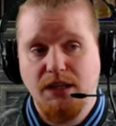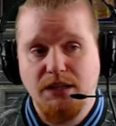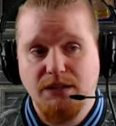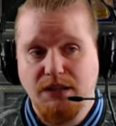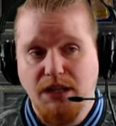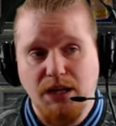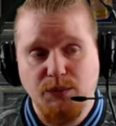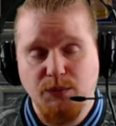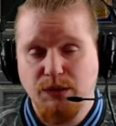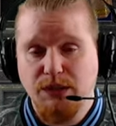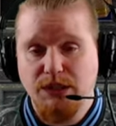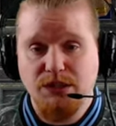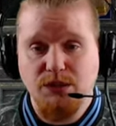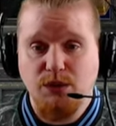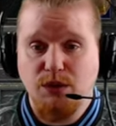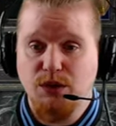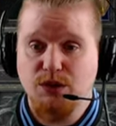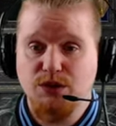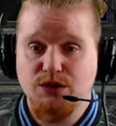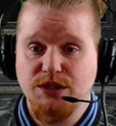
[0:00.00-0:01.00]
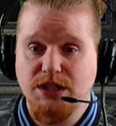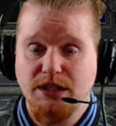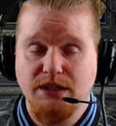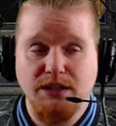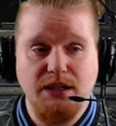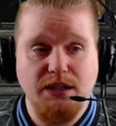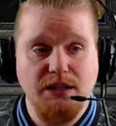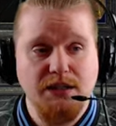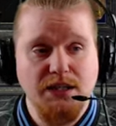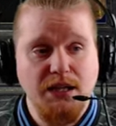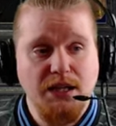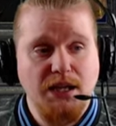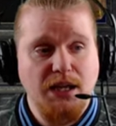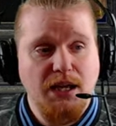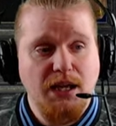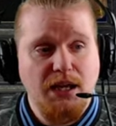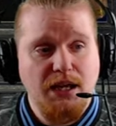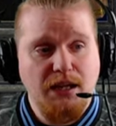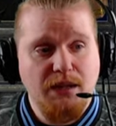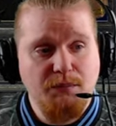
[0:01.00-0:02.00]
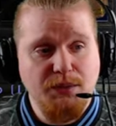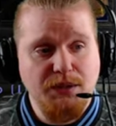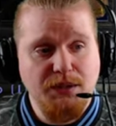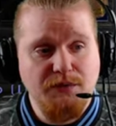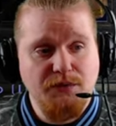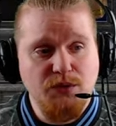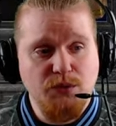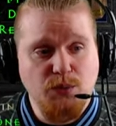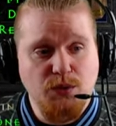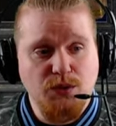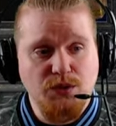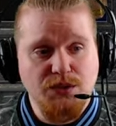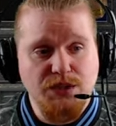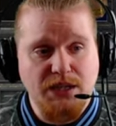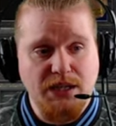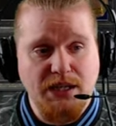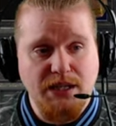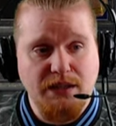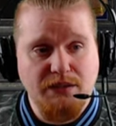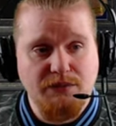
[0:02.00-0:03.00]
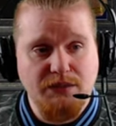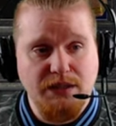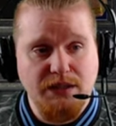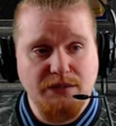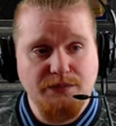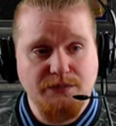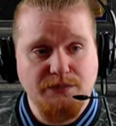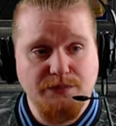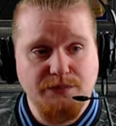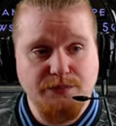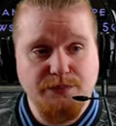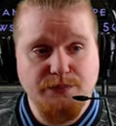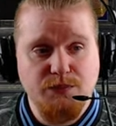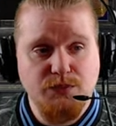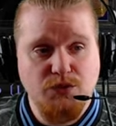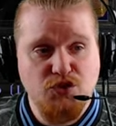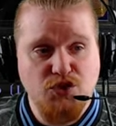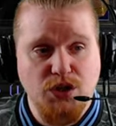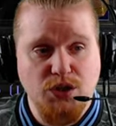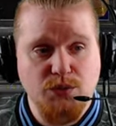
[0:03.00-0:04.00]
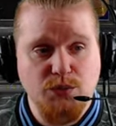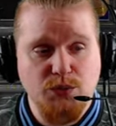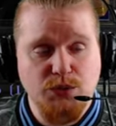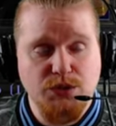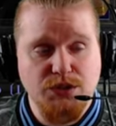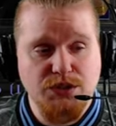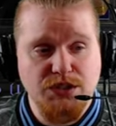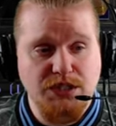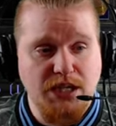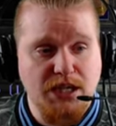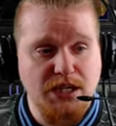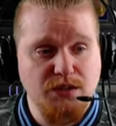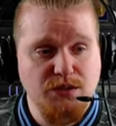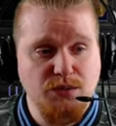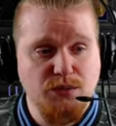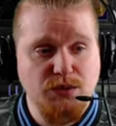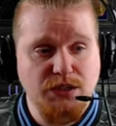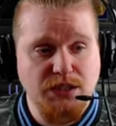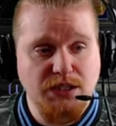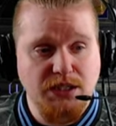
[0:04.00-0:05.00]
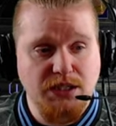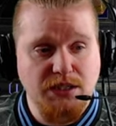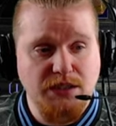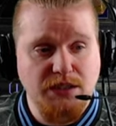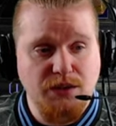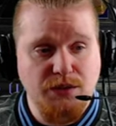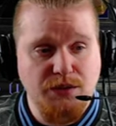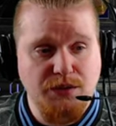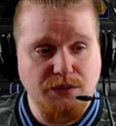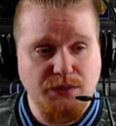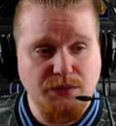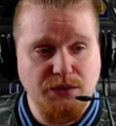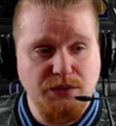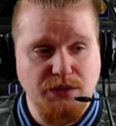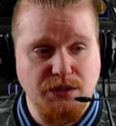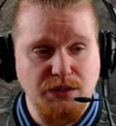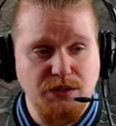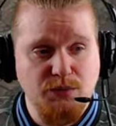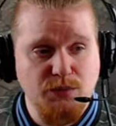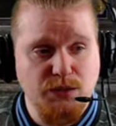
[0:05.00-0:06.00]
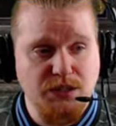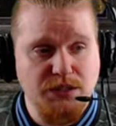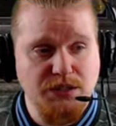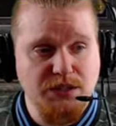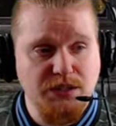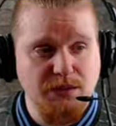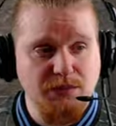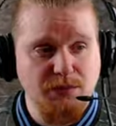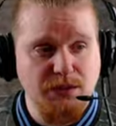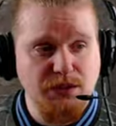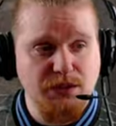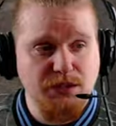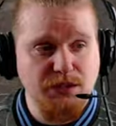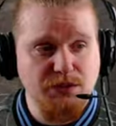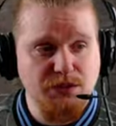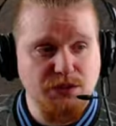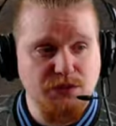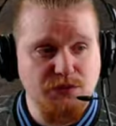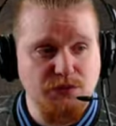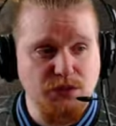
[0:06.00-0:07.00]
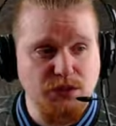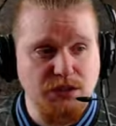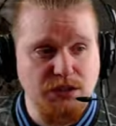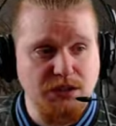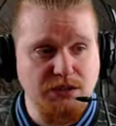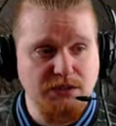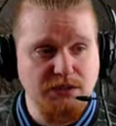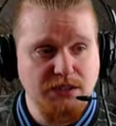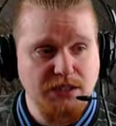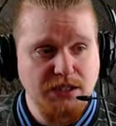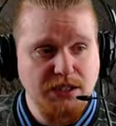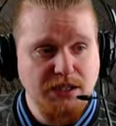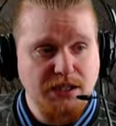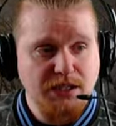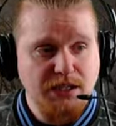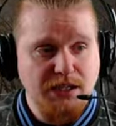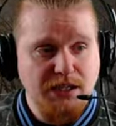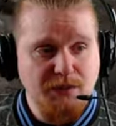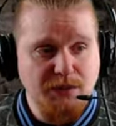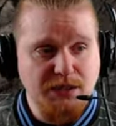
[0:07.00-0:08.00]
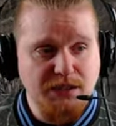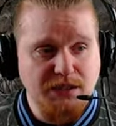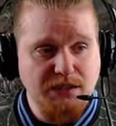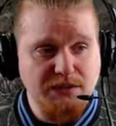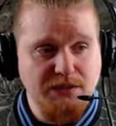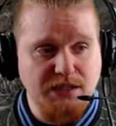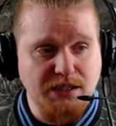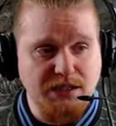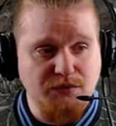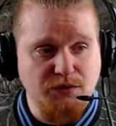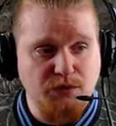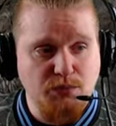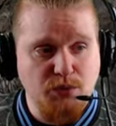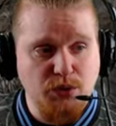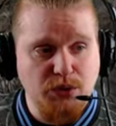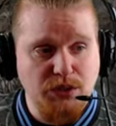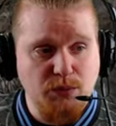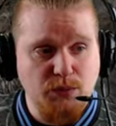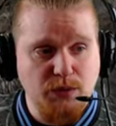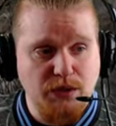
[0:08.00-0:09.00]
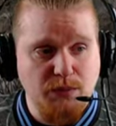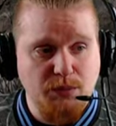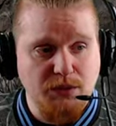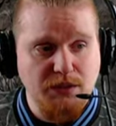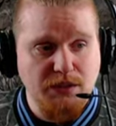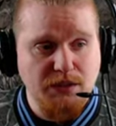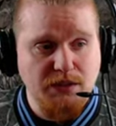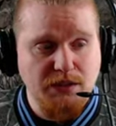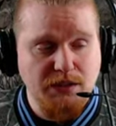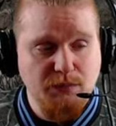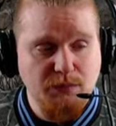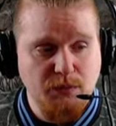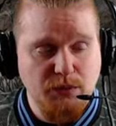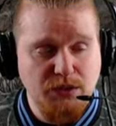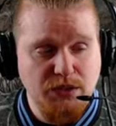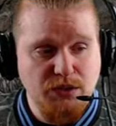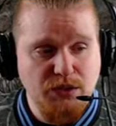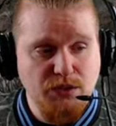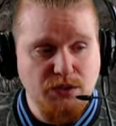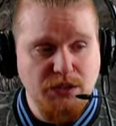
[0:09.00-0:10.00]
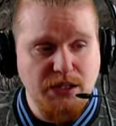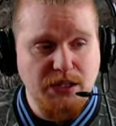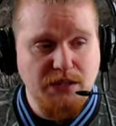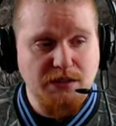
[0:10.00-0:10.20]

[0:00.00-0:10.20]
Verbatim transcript: I really don't understand that. Uh, but if you were to have a General's Tando Laga ethereal and you wanted to upgrade it just for lulz, I mean, it is kind of a pretty weapon. I mean, when you look at